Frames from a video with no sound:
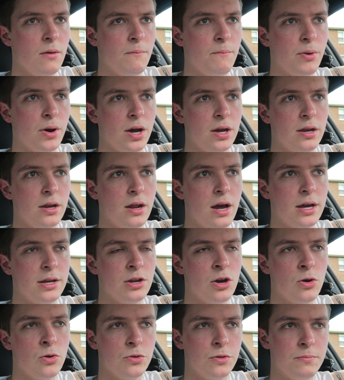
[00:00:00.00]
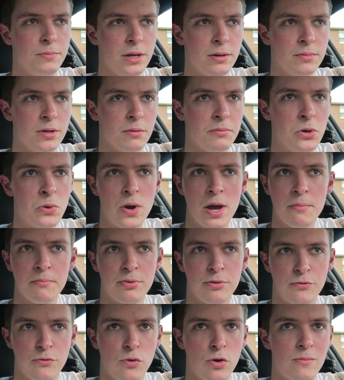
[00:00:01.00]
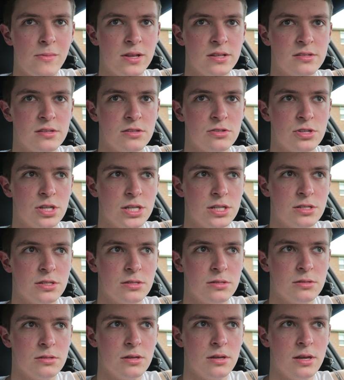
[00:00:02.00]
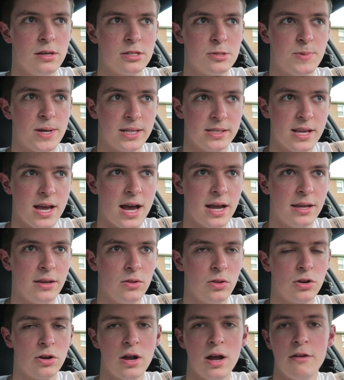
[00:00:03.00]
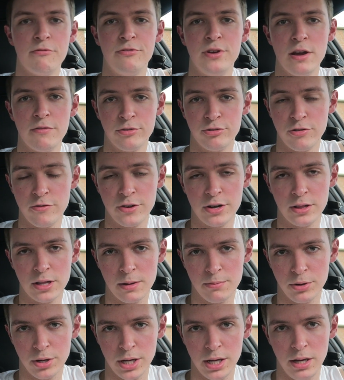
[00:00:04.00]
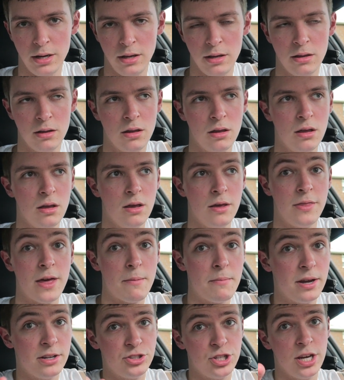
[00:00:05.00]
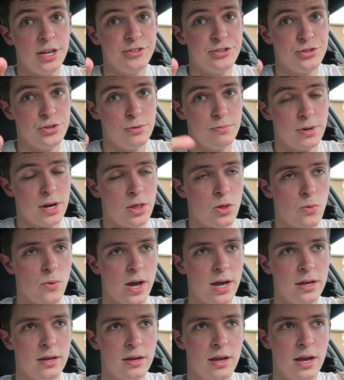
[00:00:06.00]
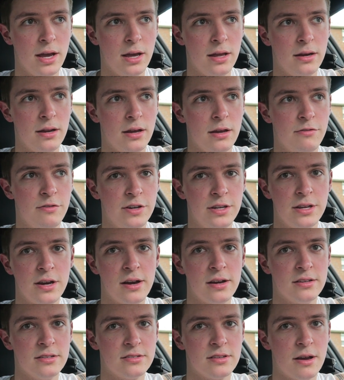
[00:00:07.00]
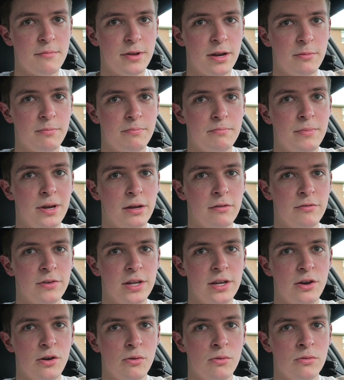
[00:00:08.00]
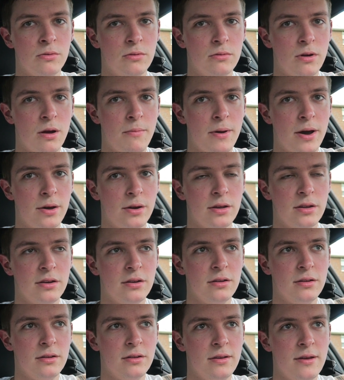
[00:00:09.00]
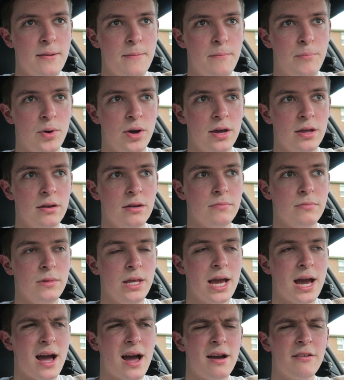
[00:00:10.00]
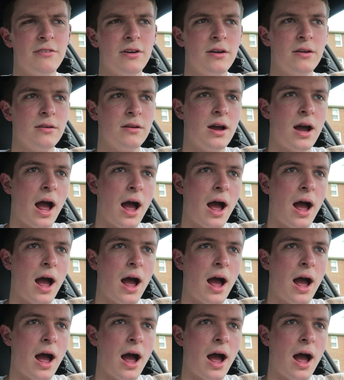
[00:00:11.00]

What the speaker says: but I know the BMW M Performance is spectacular. I've never driven a Lamborghini. That might change soon, by the way, and if it does, I'm gonna make a video about it. But yeah,